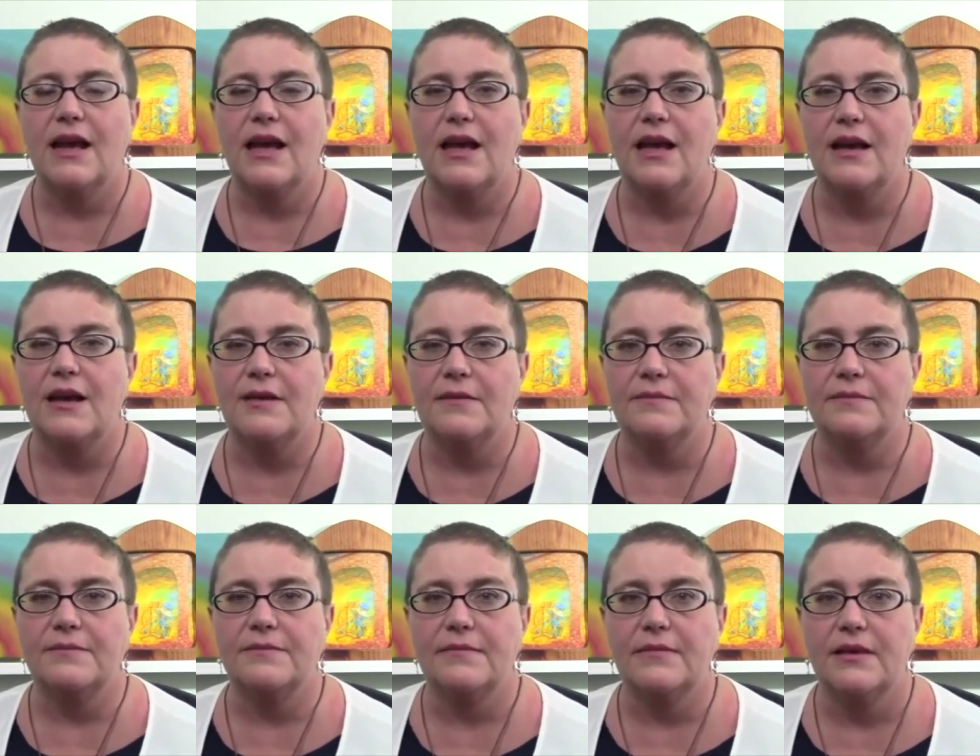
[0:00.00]

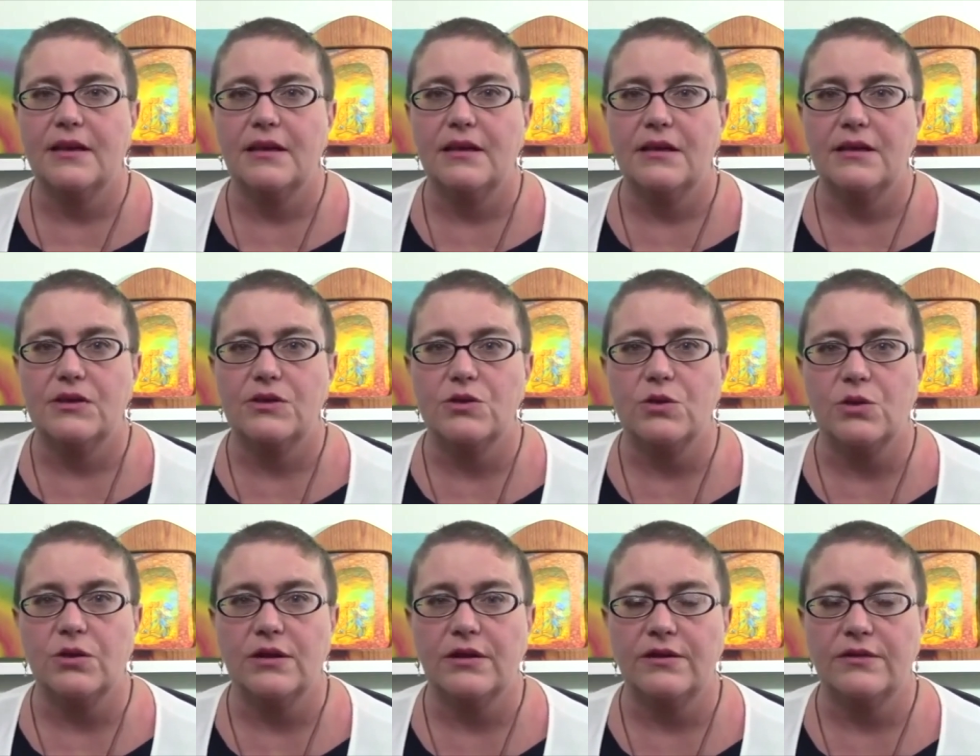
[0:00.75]
um,
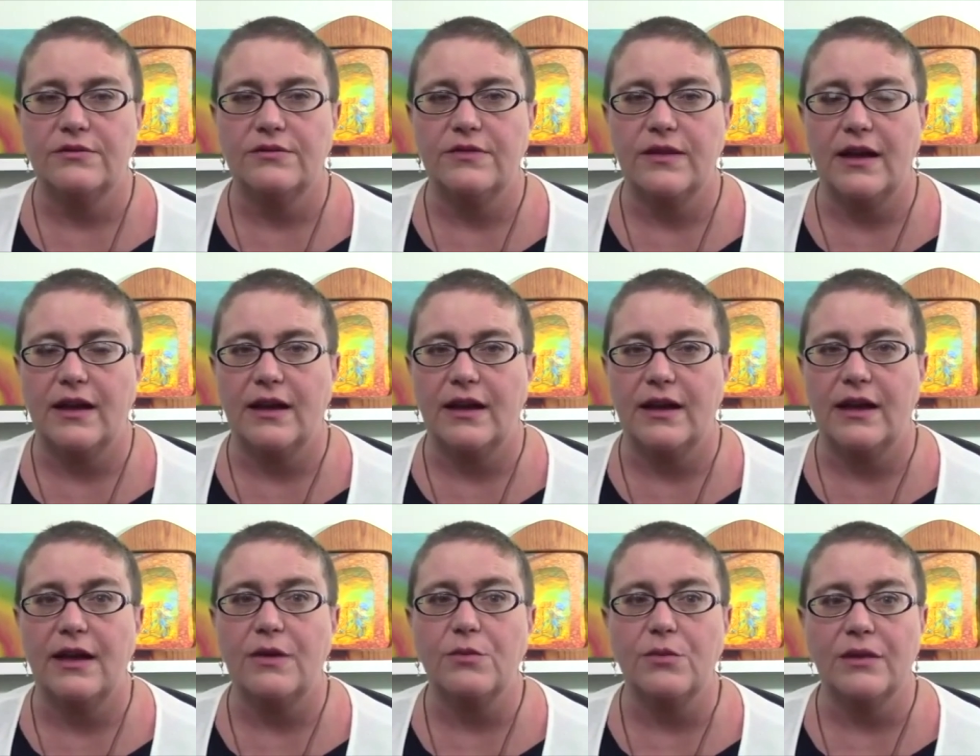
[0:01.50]
sort of uh,
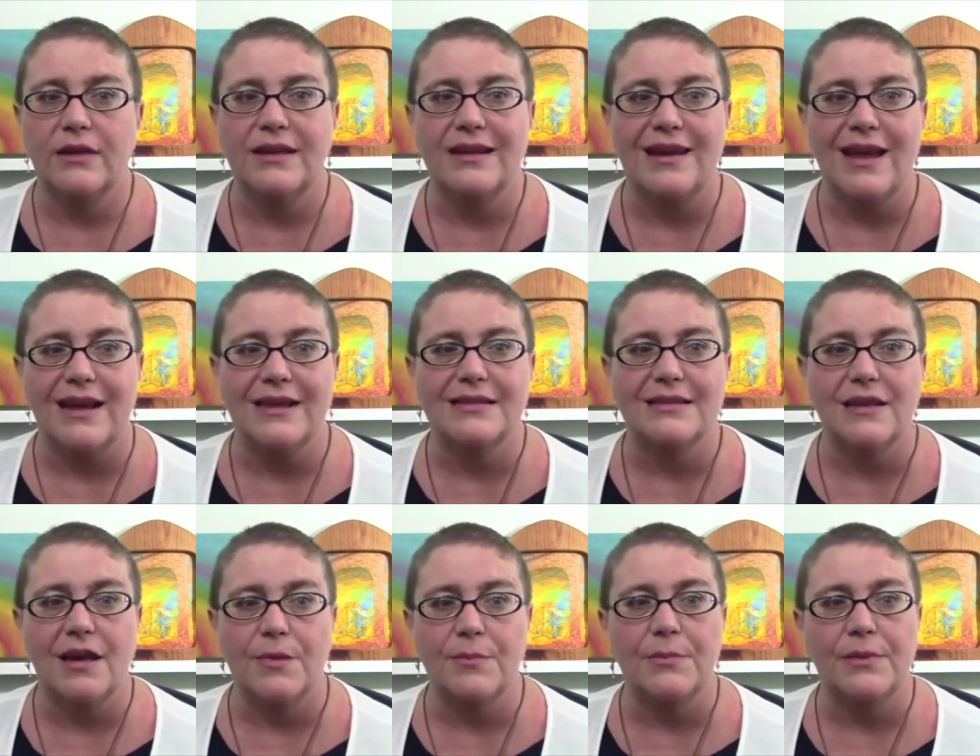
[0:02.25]
a really nice
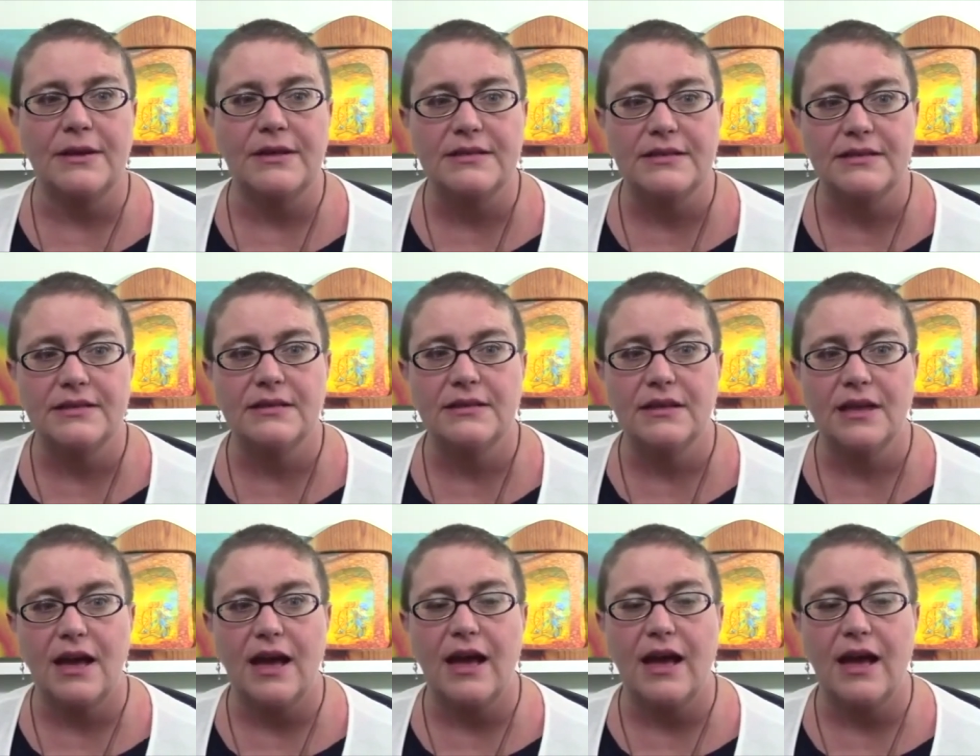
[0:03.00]
compass.